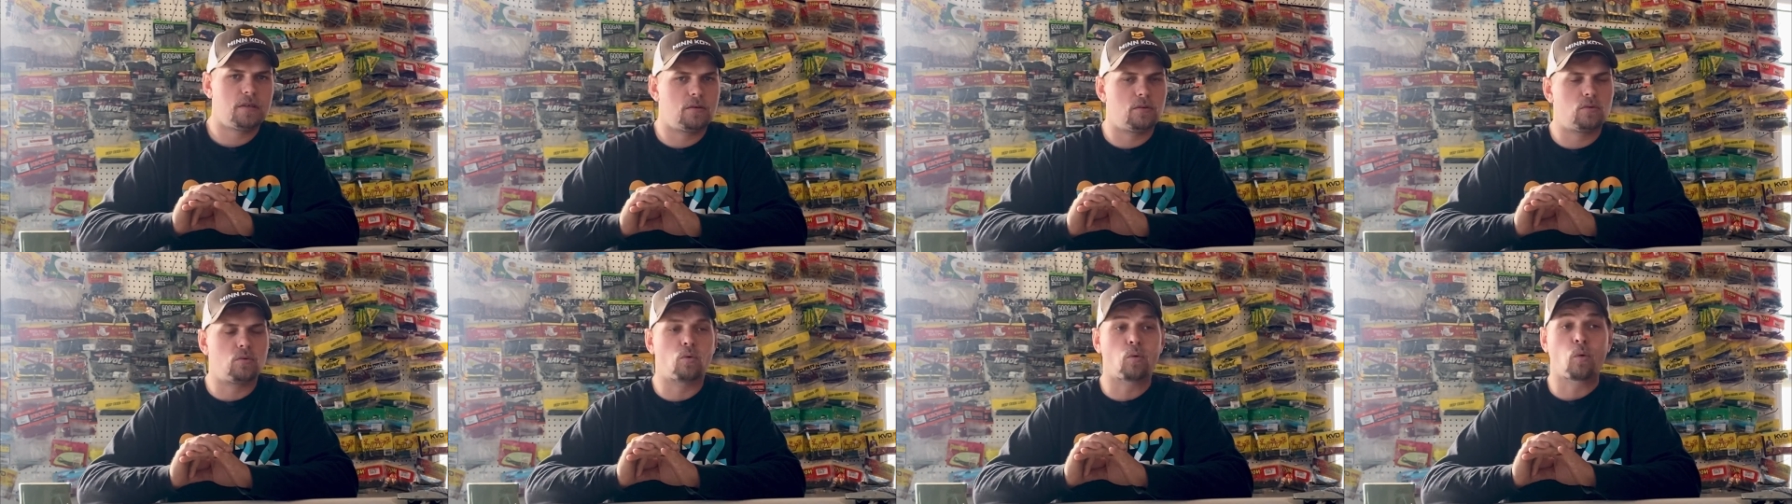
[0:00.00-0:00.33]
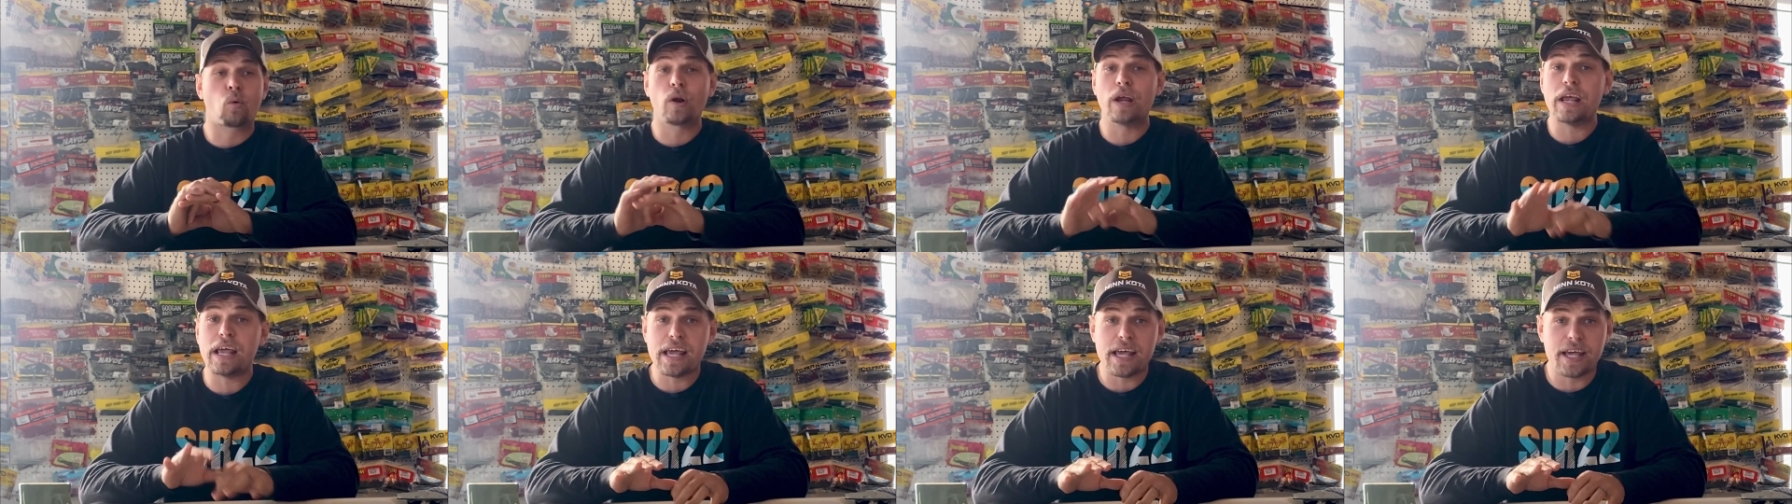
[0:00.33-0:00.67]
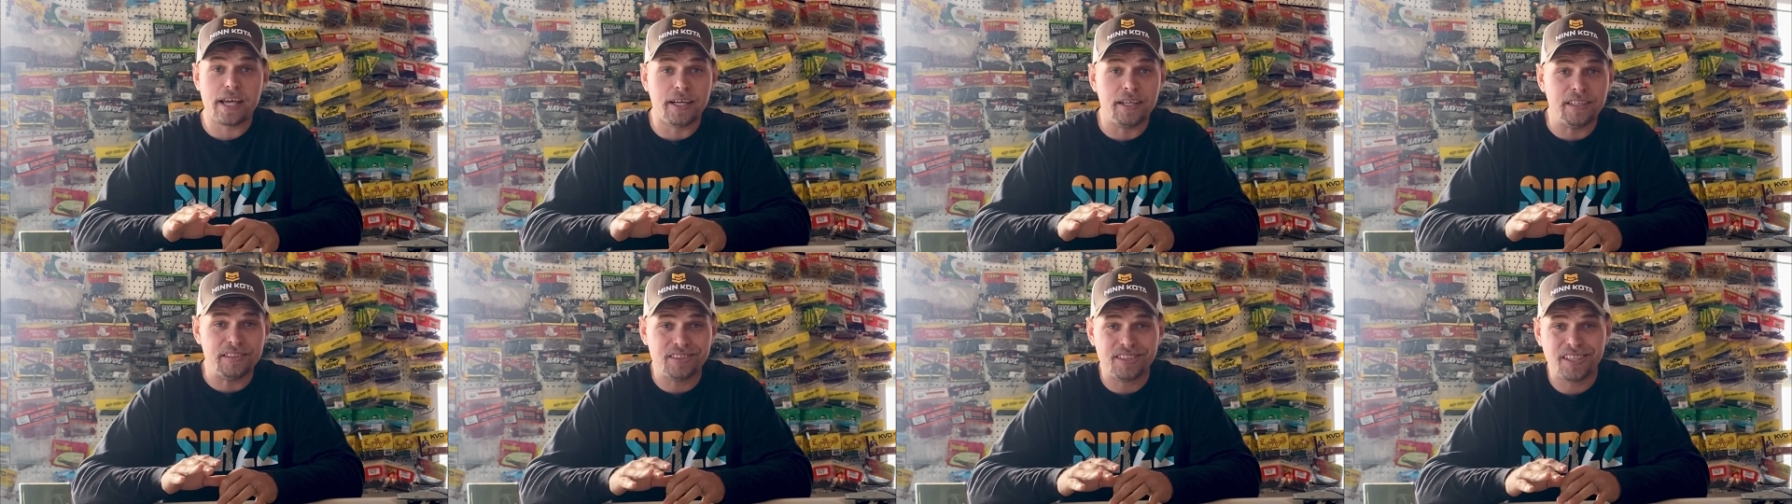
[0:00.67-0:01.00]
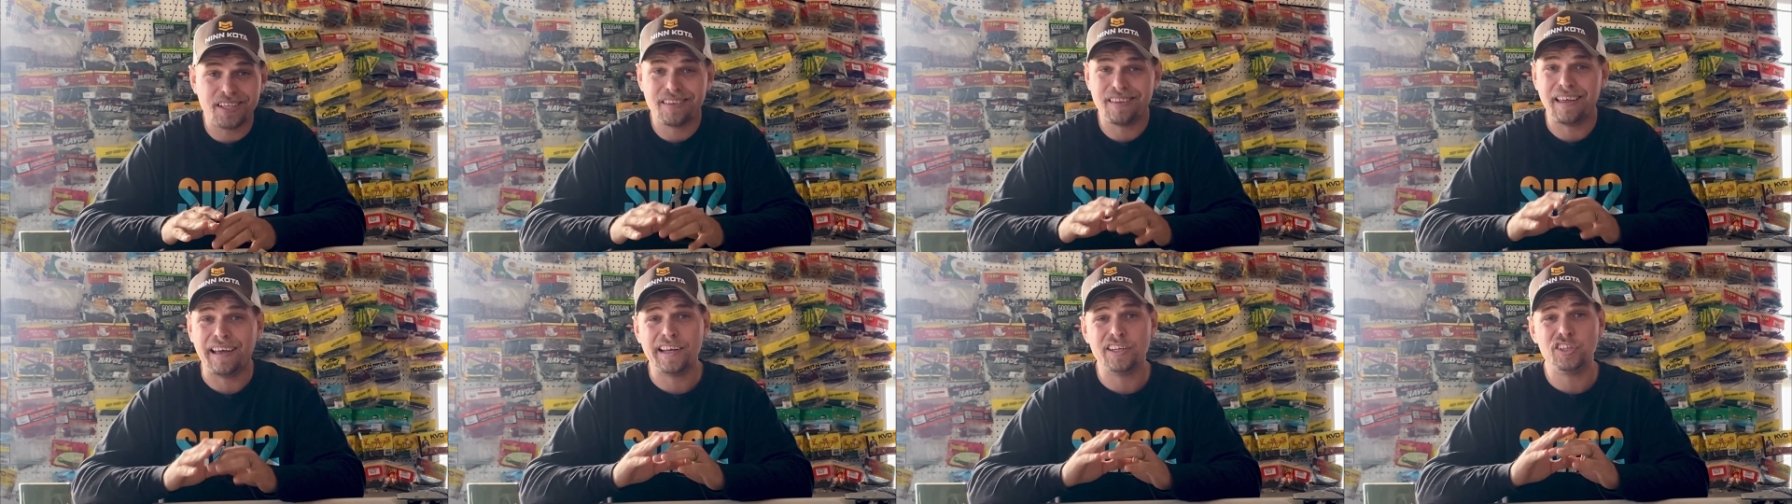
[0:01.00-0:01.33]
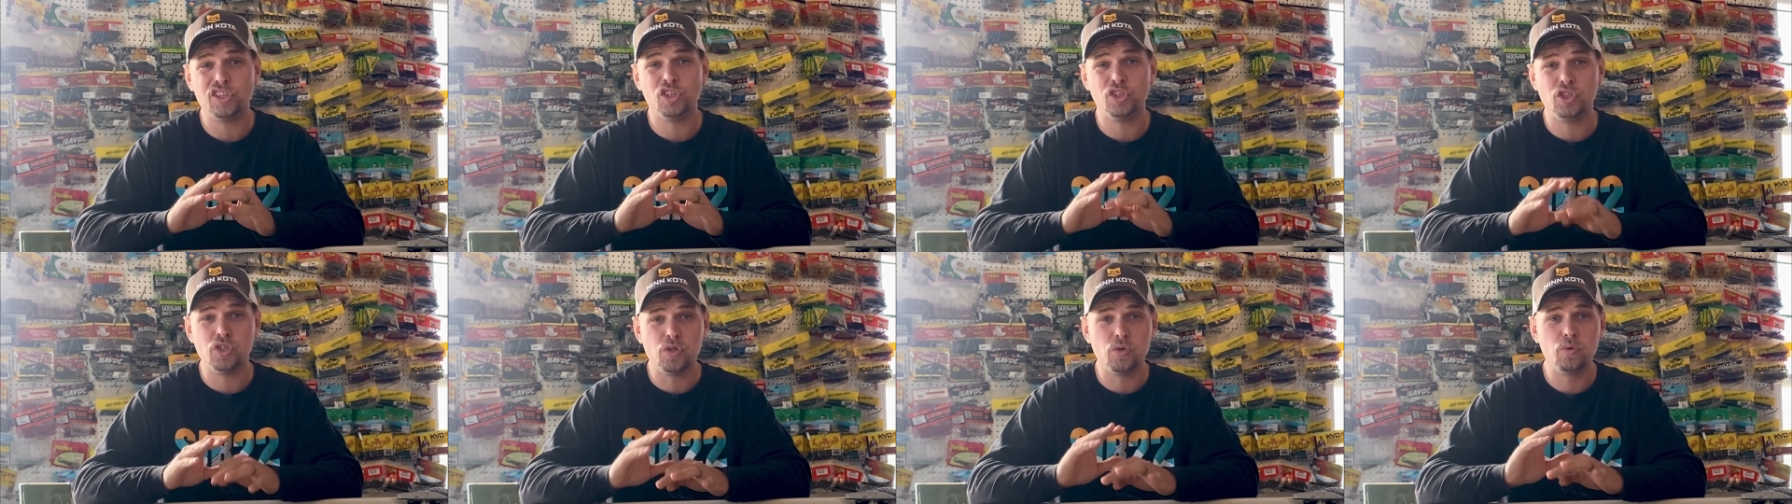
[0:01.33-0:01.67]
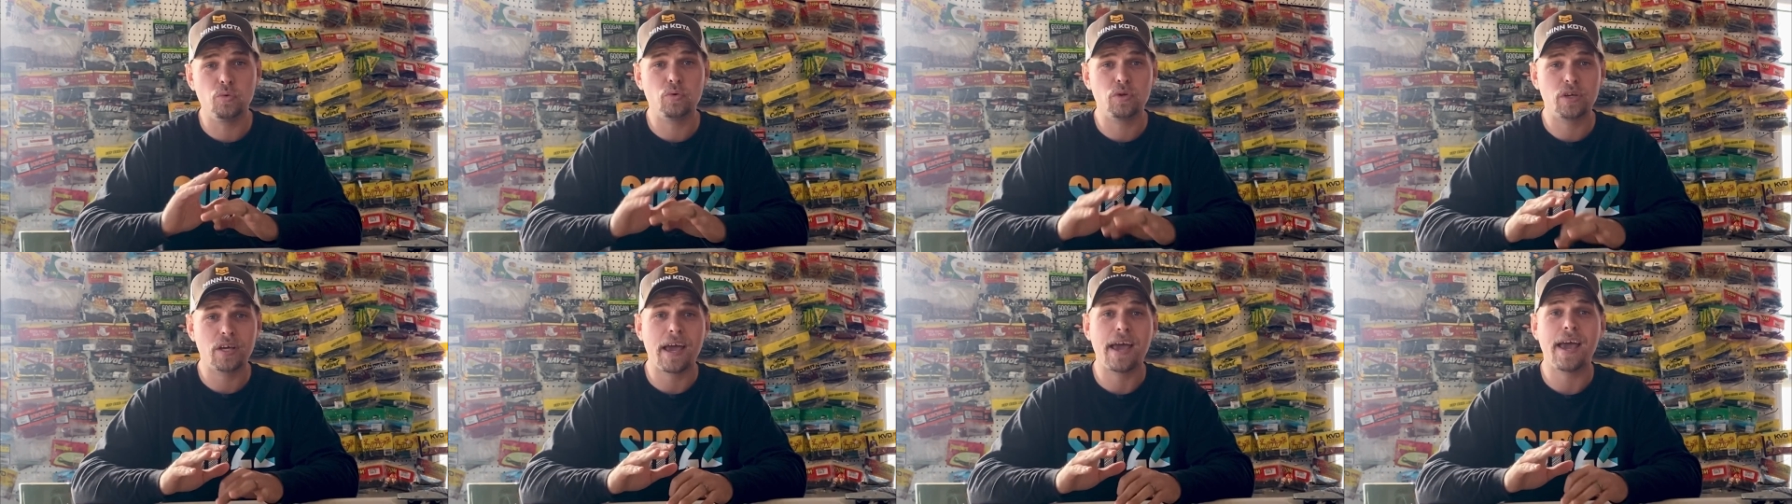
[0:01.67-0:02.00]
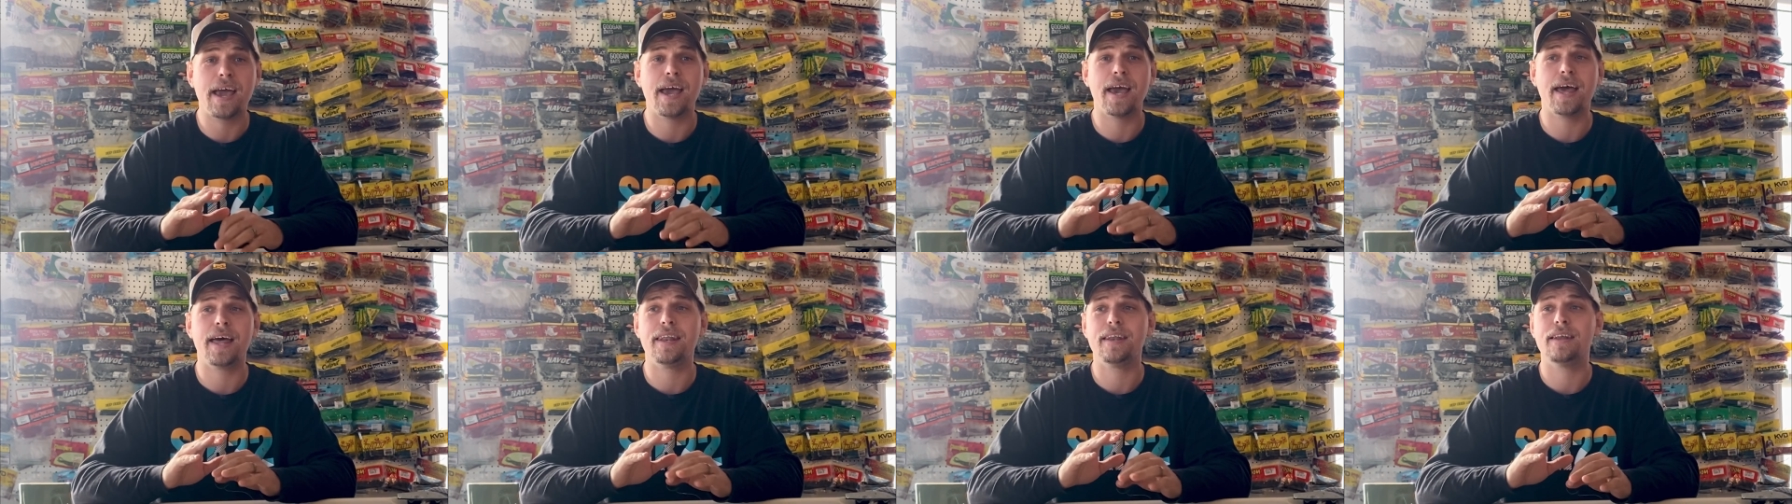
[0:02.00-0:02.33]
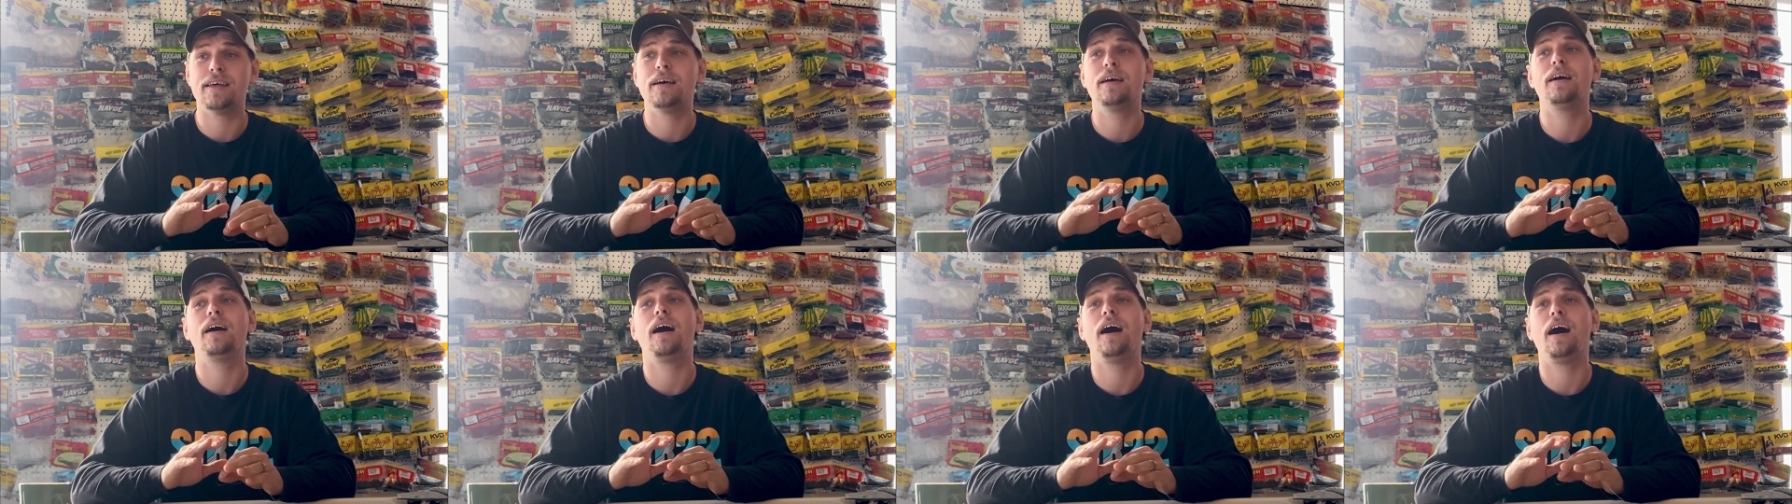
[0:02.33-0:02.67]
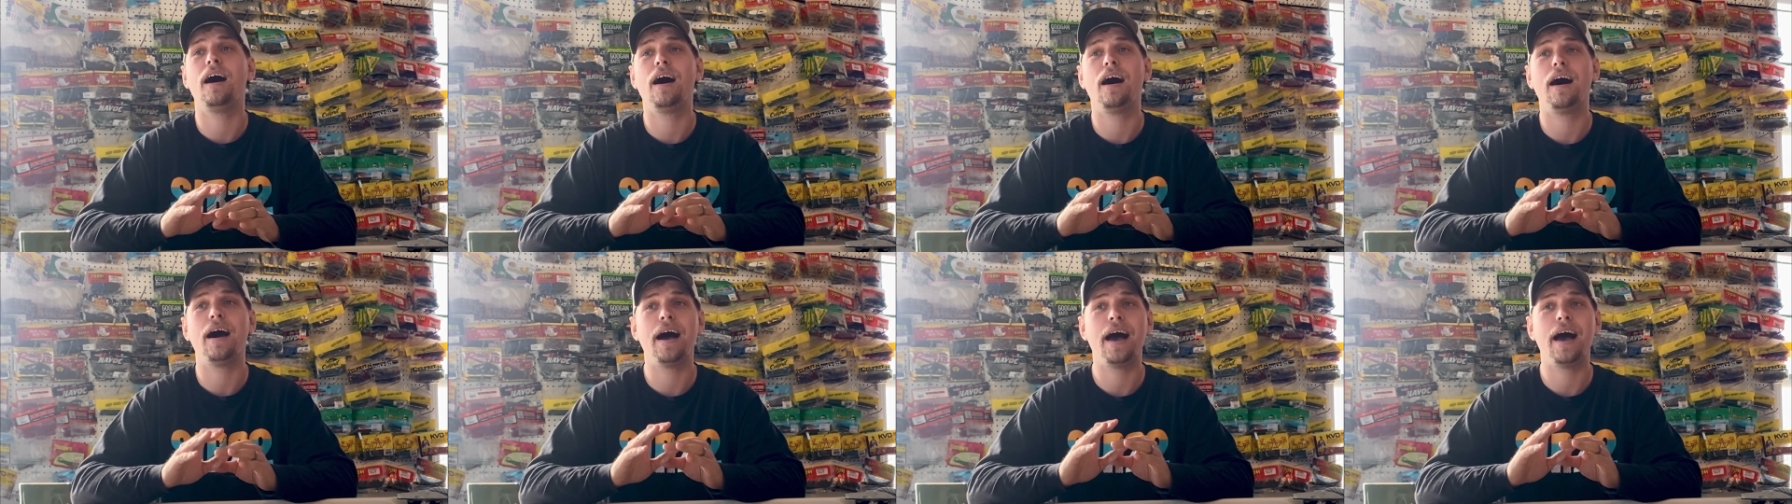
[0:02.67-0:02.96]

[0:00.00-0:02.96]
rigs that you can uh,